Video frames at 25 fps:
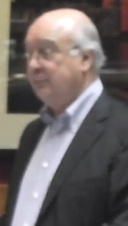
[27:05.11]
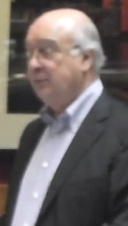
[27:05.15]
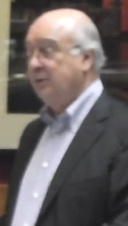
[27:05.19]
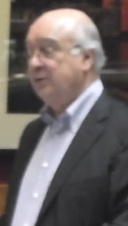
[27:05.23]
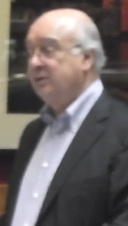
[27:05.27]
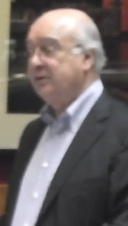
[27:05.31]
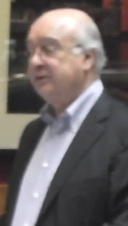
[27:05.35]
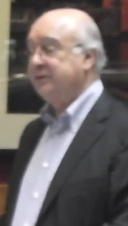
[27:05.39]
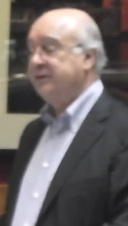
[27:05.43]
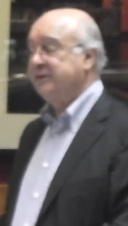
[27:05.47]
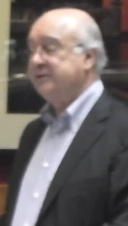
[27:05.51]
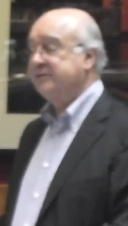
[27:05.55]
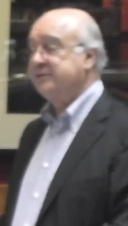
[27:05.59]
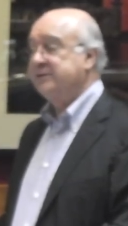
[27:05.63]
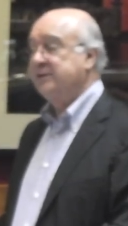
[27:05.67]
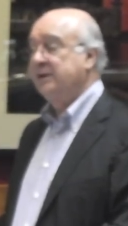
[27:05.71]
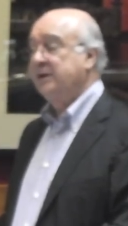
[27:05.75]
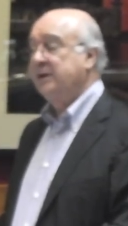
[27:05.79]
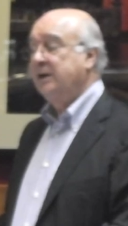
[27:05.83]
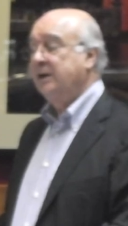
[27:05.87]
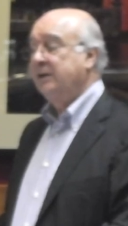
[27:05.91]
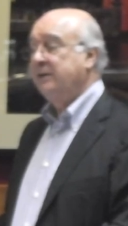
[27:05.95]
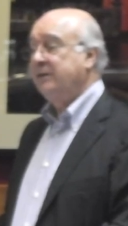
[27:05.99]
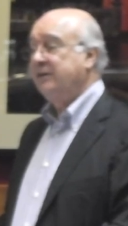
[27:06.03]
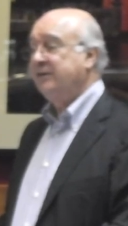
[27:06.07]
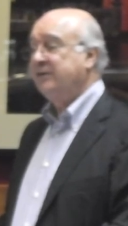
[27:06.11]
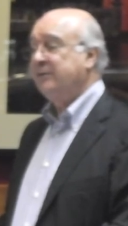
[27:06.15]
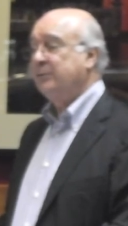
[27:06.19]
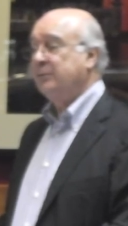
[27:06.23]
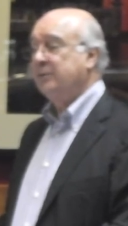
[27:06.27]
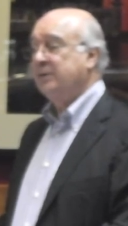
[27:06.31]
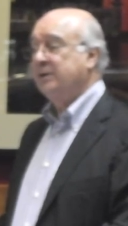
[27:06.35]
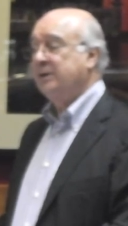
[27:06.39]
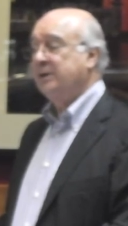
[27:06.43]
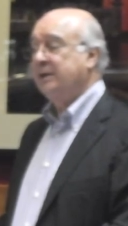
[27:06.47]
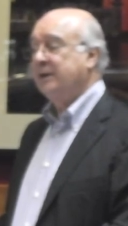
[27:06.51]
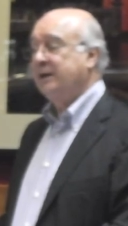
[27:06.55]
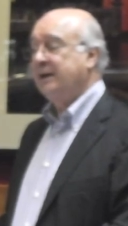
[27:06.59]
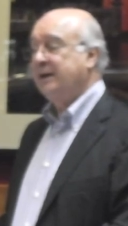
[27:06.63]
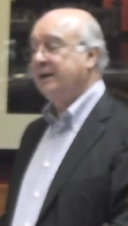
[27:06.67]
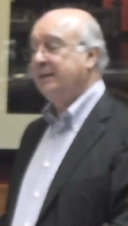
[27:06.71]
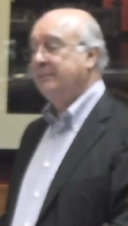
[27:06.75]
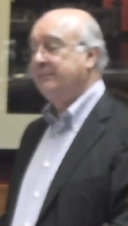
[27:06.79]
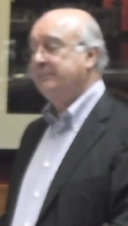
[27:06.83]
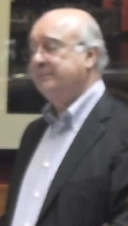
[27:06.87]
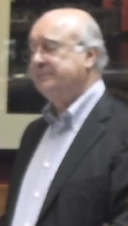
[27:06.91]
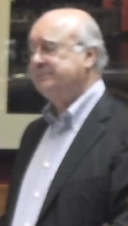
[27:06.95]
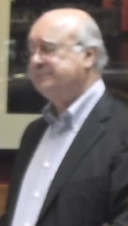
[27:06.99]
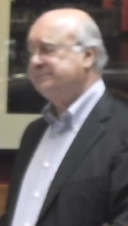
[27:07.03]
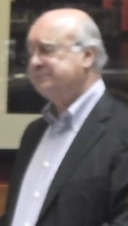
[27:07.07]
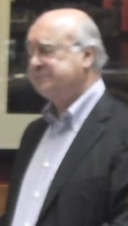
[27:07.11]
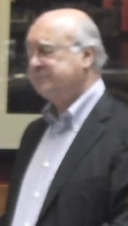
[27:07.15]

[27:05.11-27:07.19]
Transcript: well, look, this this will. Um,